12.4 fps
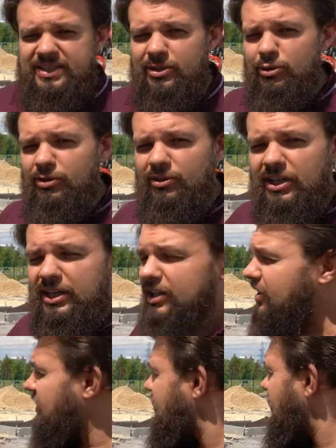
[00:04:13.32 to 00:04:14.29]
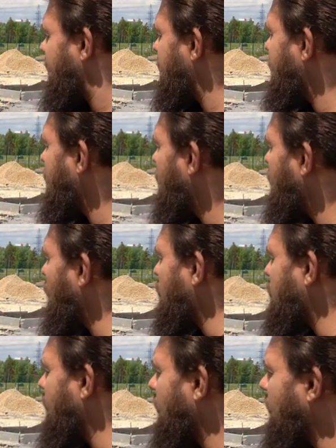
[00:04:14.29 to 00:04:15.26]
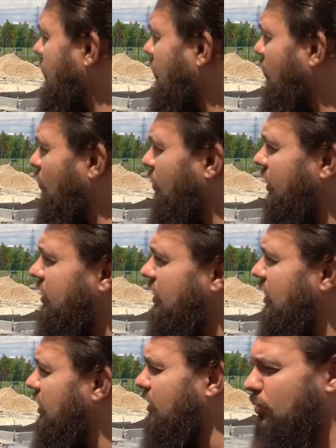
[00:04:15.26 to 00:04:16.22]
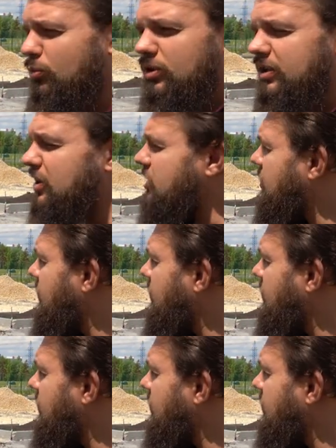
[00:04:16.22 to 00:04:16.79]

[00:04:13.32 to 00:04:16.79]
but now the soil will be leveled, or rather compacted,